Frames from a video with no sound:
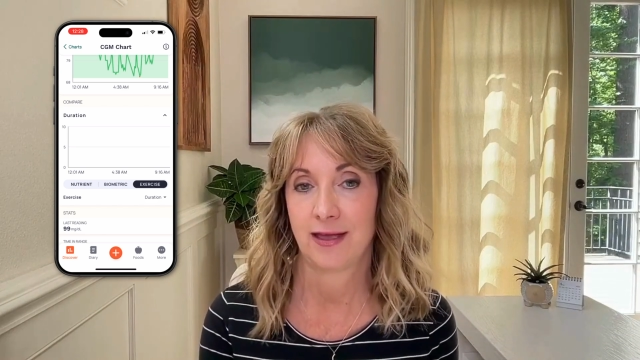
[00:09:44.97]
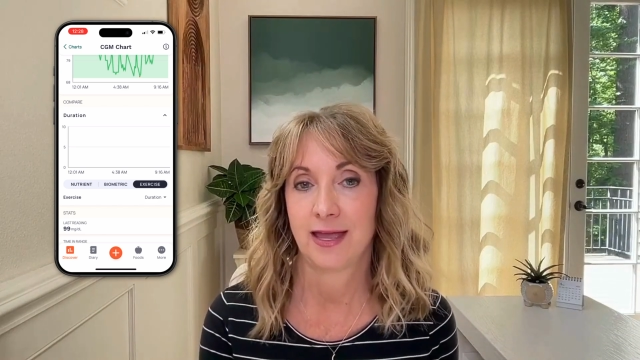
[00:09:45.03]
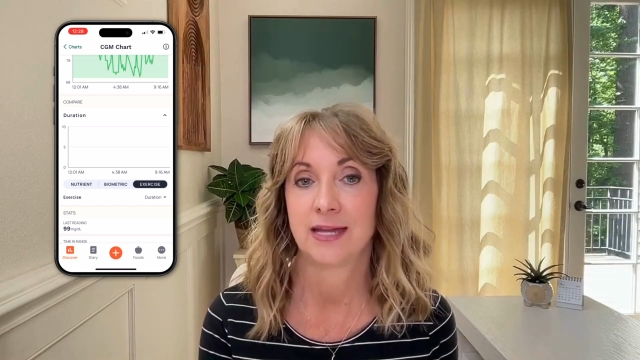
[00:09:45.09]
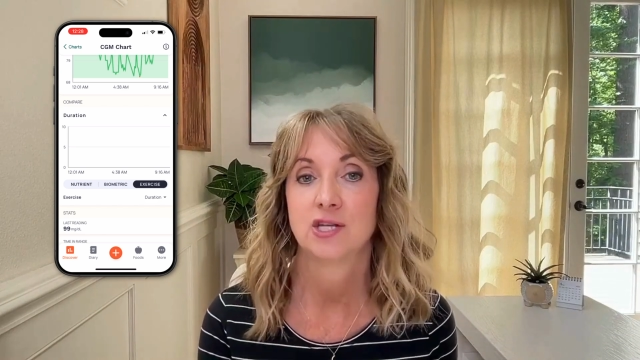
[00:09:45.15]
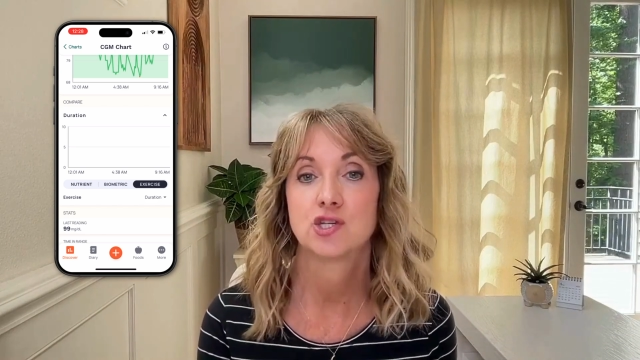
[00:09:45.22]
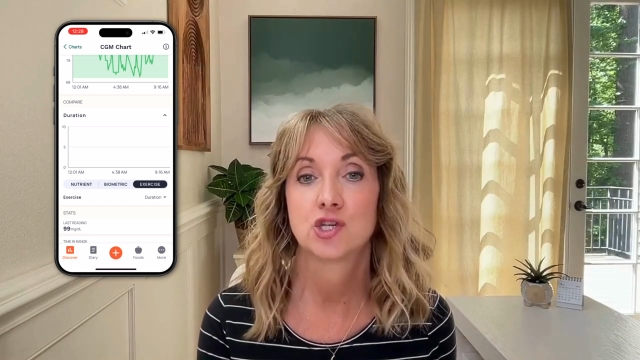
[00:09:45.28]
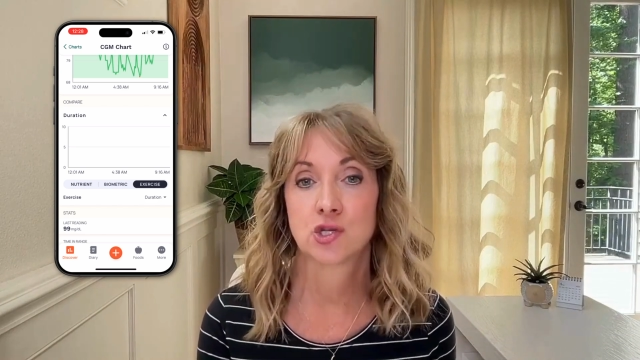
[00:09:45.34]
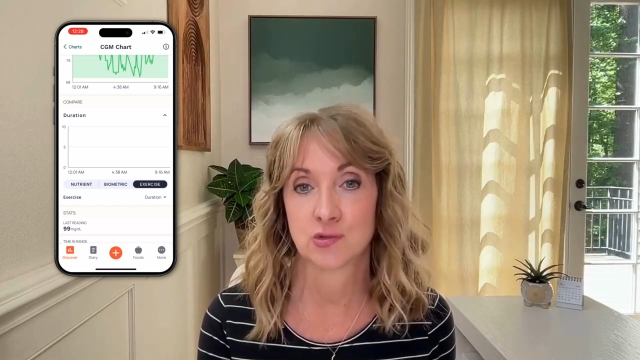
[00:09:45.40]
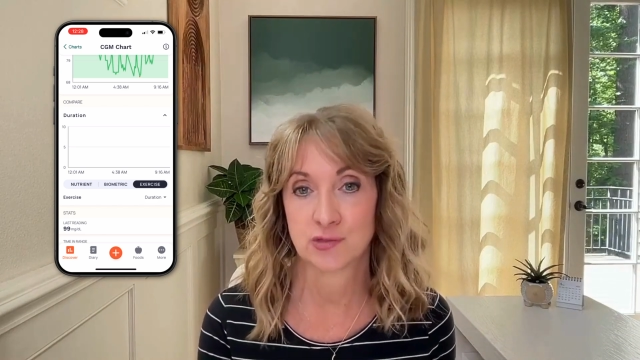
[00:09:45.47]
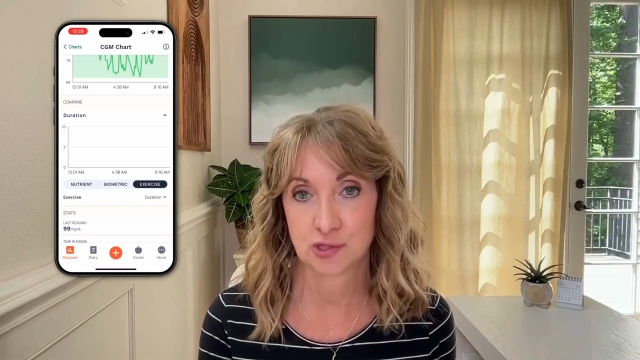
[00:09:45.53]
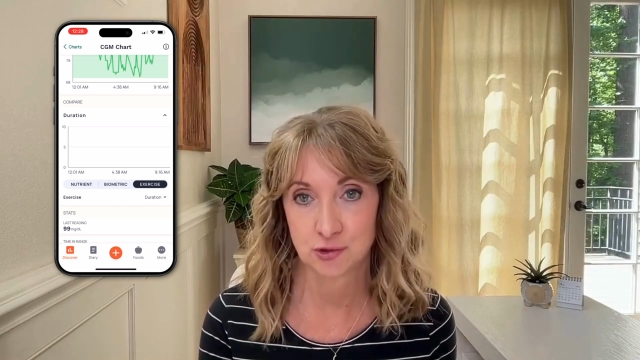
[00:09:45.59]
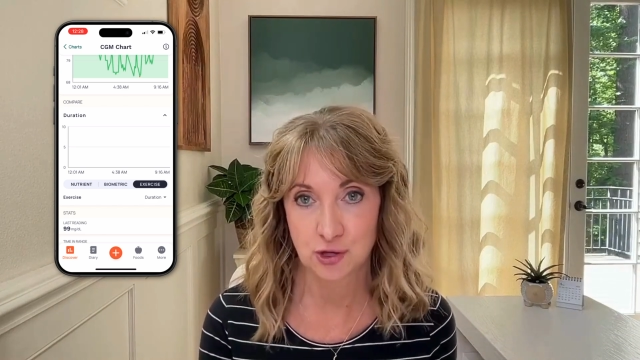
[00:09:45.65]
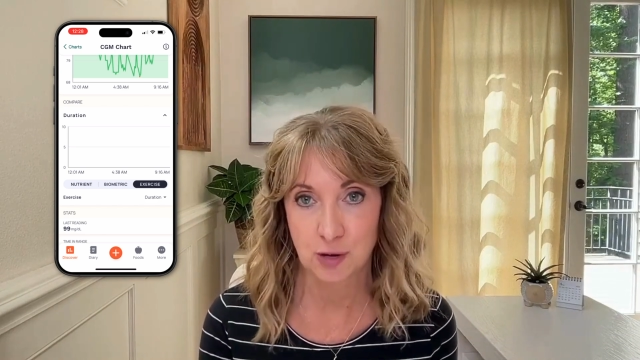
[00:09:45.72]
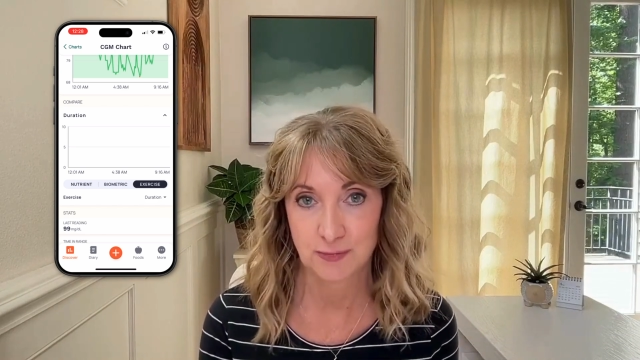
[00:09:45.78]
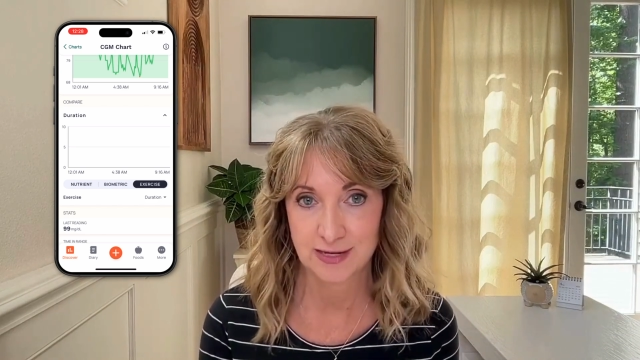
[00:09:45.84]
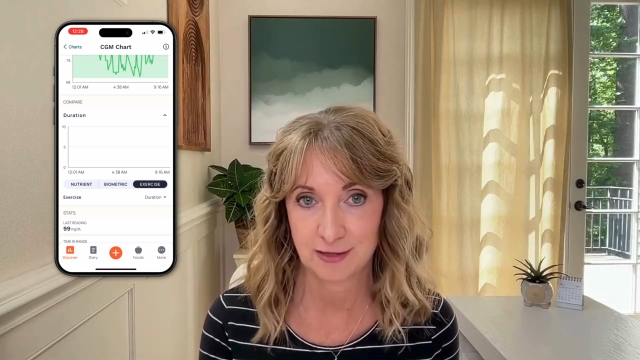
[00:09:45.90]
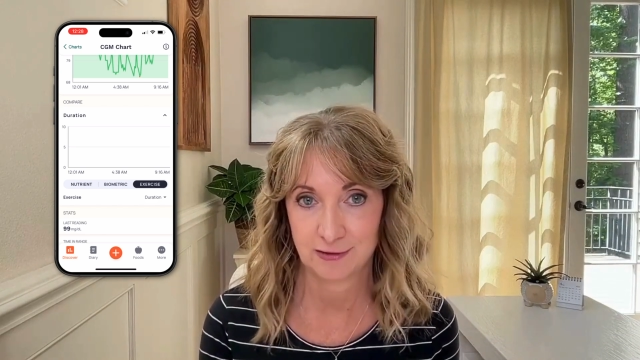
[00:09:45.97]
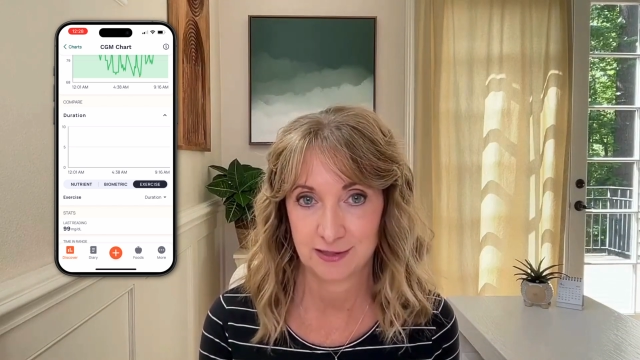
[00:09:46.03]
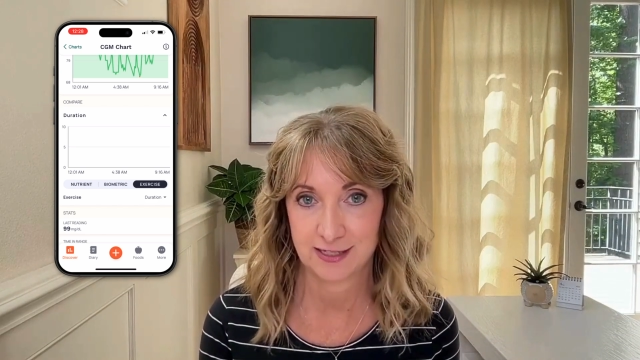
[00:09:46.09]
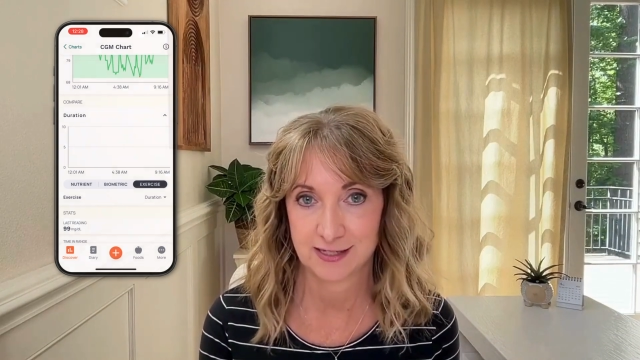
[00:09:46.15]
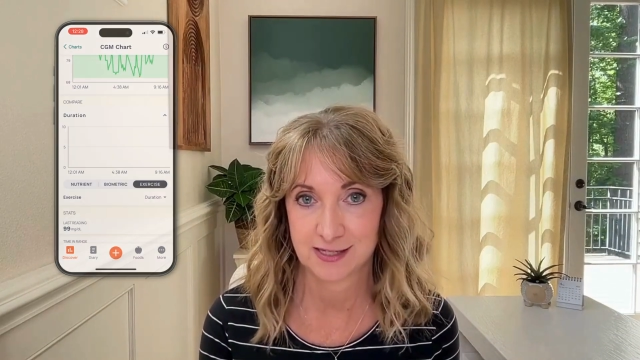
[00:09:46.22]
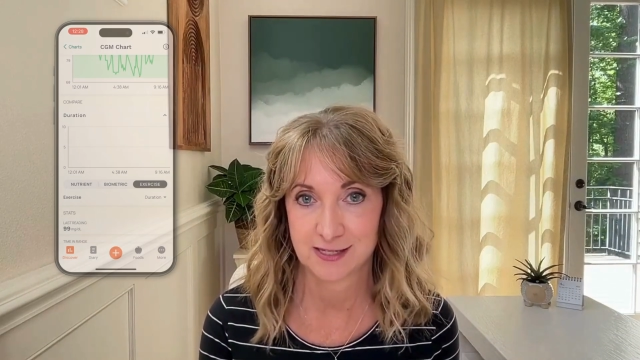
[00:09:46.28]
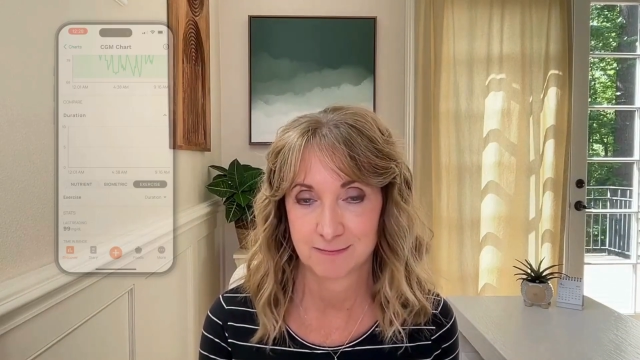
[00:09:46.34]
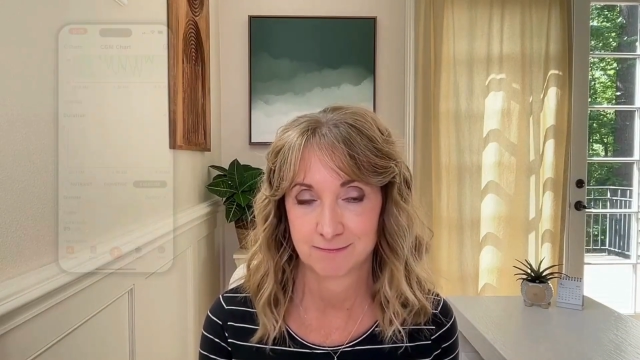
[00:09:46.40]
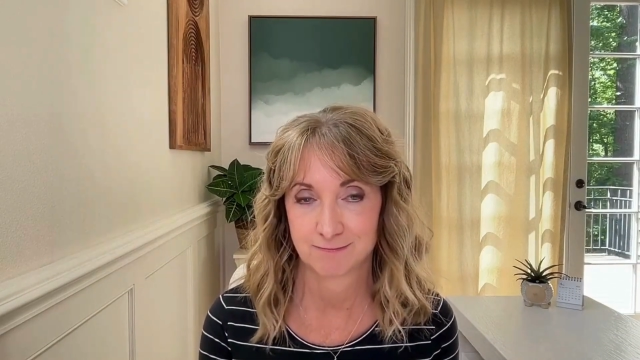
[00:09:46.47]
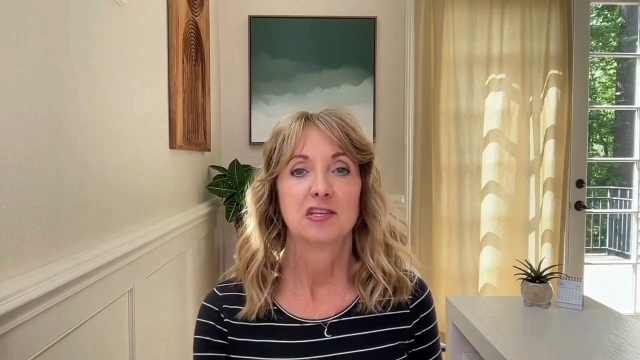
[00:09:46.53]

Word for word: and it shows a drop down list.